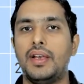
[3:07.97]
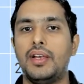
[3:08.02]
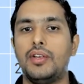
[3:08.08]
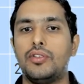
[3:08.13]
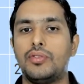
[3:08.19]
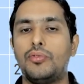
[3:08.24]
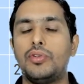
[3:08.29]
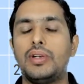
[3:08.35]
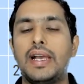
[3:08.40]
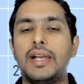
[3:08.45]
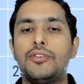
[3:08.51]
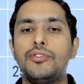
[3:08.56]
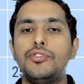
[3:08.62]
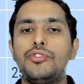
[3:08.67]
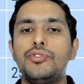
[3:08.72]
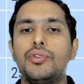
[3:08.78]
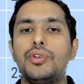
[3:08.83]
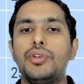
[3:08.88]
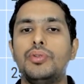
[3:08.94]
So would like to
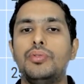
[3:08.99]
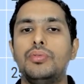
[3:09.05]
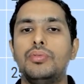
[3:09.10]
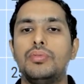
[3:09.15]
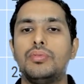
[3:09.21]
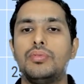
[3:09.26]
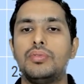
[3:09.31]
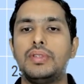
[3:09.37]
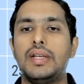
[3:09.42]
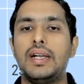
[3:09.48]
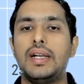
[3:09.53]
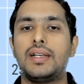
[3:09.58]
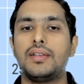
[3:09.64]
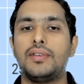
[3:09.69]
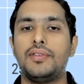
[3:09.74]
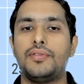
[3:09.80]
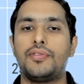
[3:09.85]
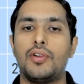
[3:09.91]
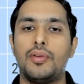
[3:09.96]
show you that
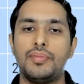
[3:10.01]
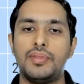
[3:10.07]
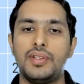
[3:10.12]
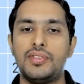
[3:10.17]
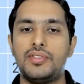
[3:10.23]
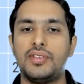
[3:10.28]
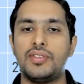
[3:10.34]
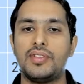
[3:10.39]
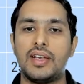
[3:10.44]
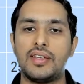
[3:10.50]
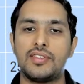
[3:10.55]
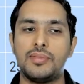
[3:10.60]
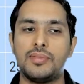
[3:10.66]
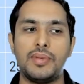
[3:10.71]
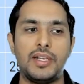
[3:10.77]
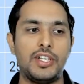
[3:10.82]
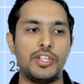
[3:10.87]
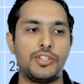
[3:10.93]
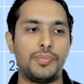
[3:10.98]
from this disaster
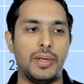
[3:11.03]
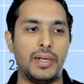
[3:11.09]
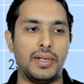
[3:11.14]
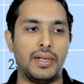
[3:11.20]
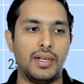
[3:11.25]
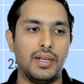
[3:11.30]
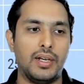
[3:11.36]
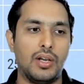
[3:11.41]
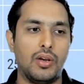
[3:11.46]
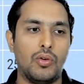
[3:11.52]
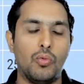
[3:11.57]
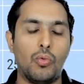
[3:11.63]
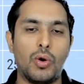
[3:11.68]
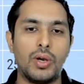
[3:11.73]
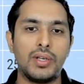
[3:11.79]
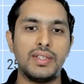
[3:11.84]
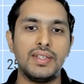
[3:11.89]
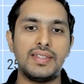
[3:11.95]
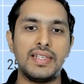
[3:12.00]
management,
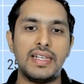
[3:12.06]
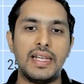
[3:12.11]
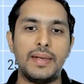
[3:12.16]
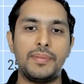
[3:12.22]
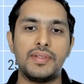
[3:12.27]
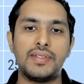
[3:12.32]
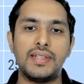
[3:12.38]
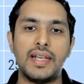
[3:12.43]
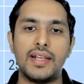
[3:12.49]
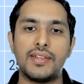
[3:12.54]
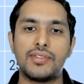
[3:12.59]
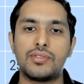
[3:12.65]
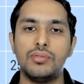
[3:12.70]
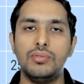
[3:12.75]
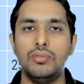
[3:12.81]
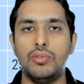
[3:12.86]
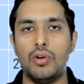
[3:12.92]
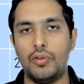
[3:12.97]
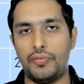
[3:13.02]
what the syllabus has
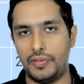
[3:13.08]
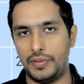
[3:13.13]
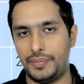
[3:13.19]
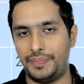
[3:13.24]
to offer.